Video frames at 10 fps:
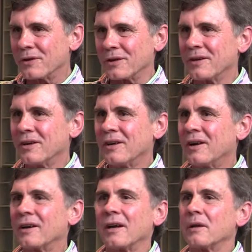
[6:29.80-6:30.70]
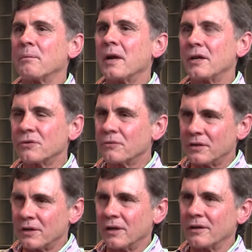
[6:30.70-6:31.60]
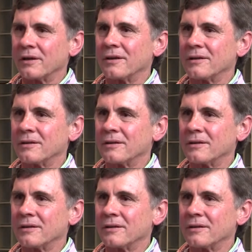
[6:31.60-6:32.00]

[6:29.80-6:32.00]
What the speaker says: thing. I can't imagine retiring.